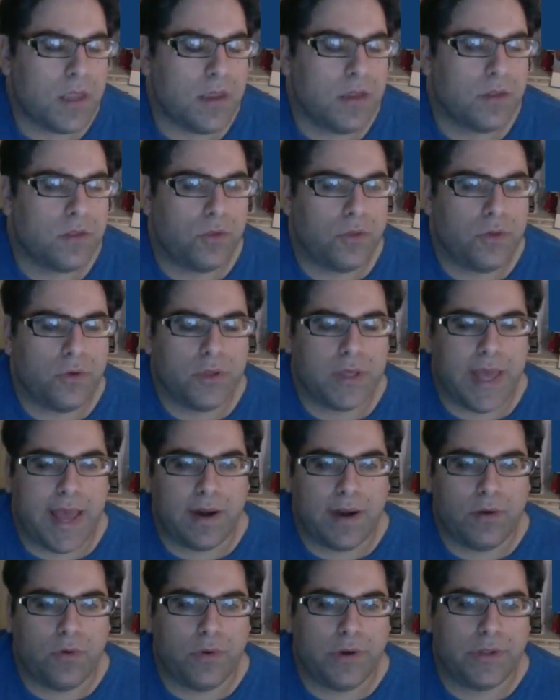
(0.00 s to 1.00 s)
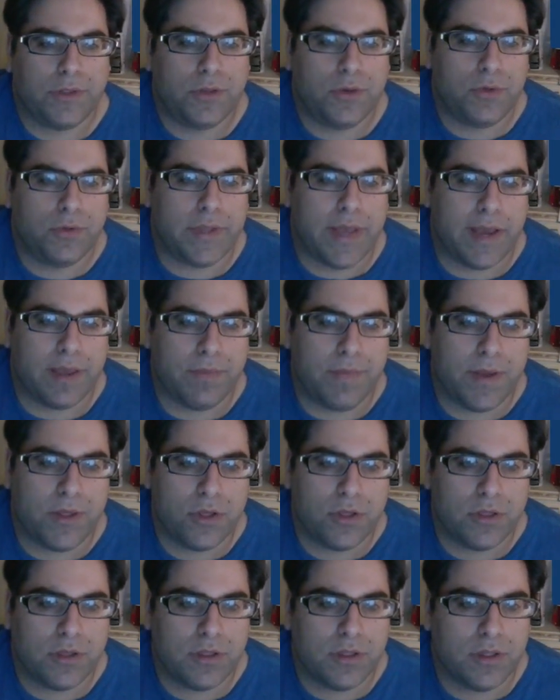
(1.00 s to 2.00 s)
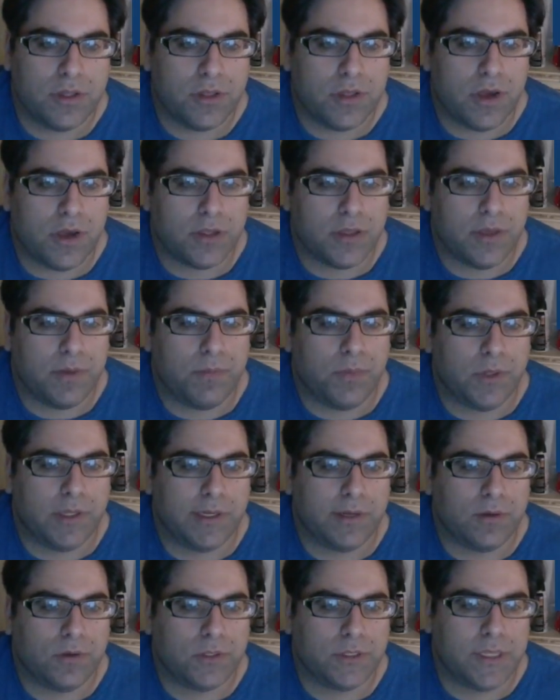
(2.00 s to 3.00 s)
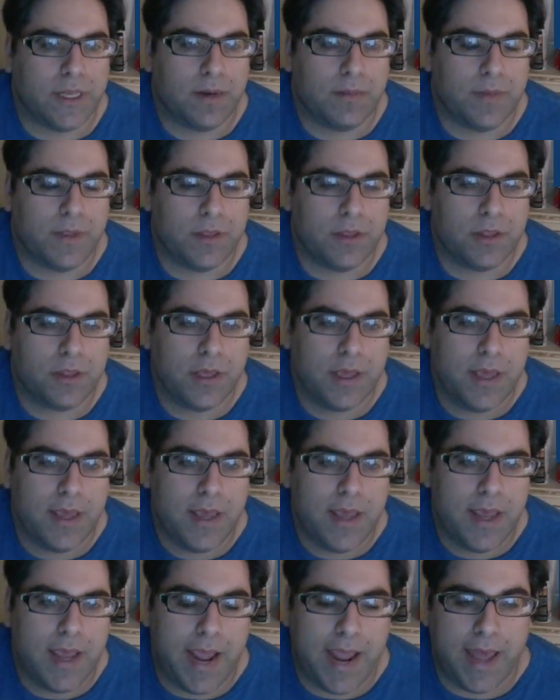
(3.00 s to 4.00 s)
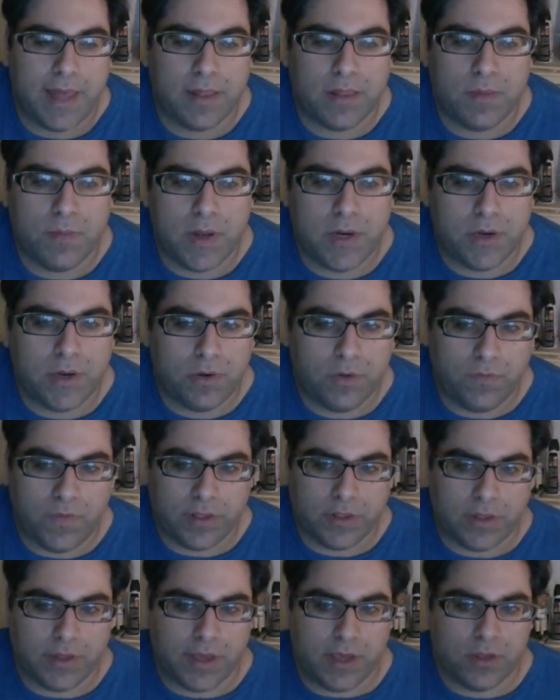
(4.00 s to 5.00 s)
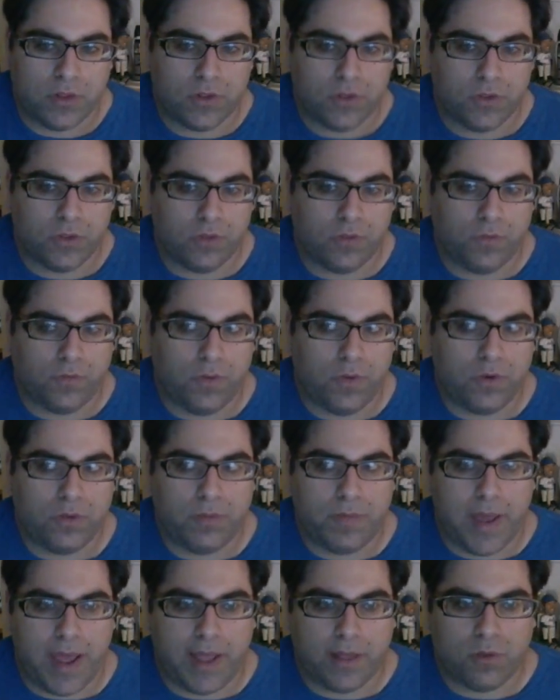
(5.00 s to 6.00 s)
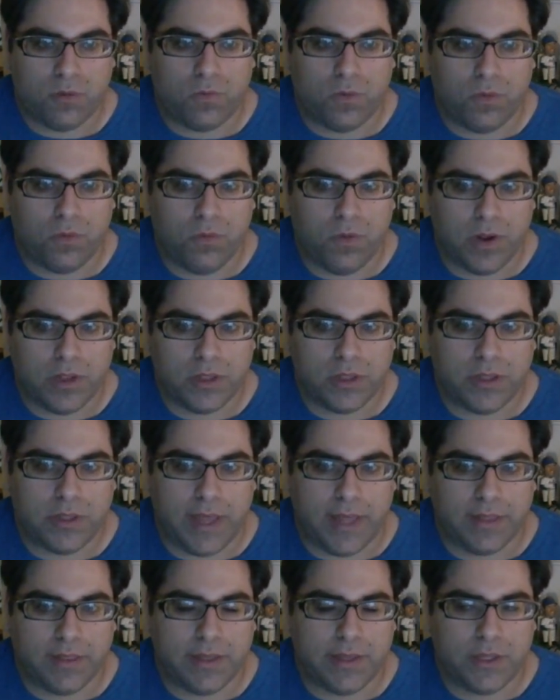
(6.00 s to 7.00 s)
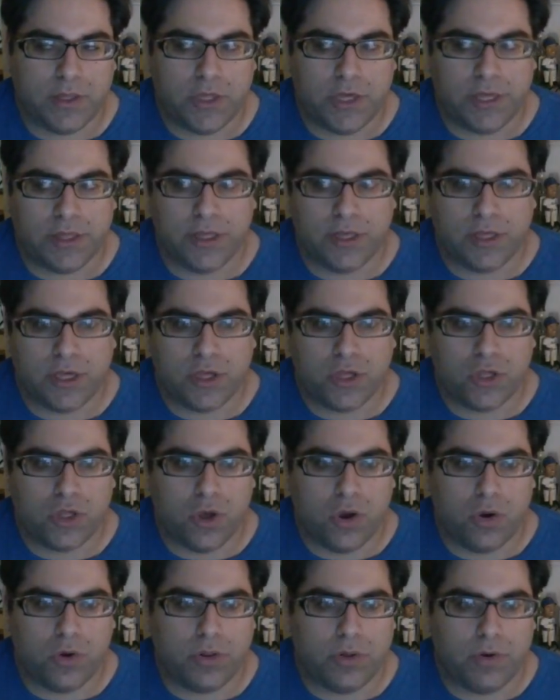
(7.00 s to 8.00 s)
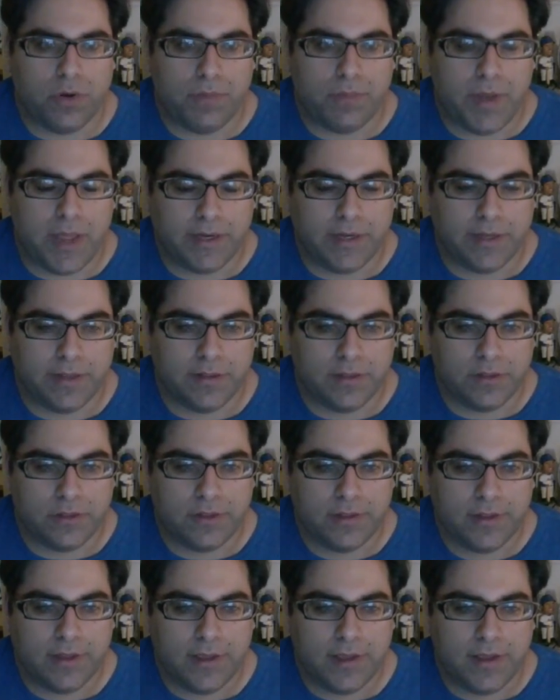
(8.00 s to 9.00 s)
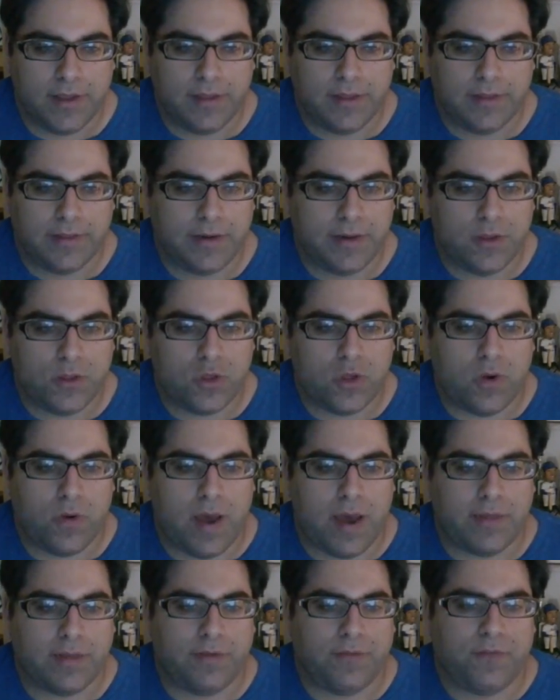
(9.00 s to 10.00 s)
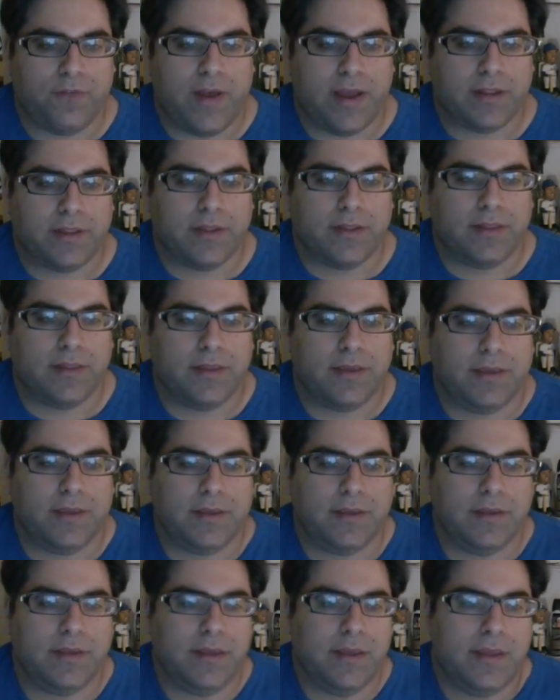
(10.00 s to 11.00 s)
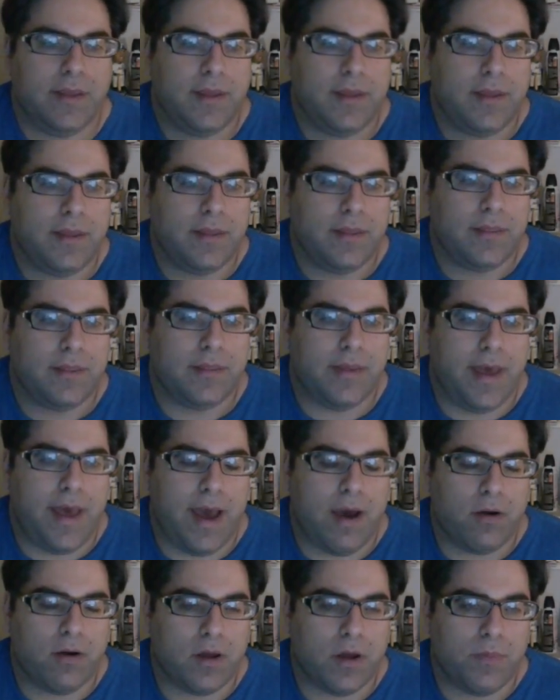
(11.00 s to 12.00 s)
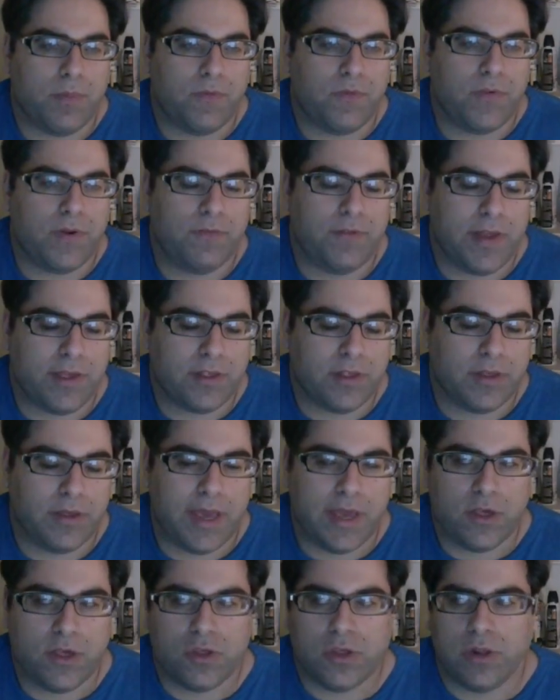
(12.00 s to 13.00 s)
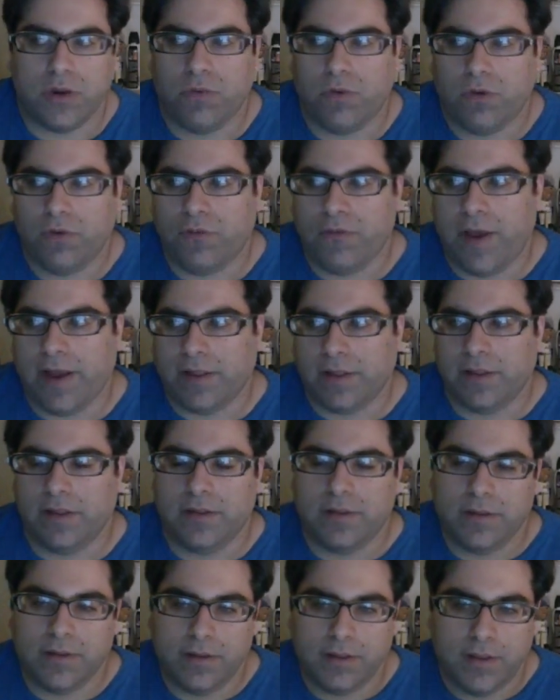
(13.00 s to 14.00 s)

So there's category 2, text messages discussing political sentiments and the mid-year investigation. So the first batch were ones that they just showed their opinions. They didn't show how it affected the outcome of an investigation or affected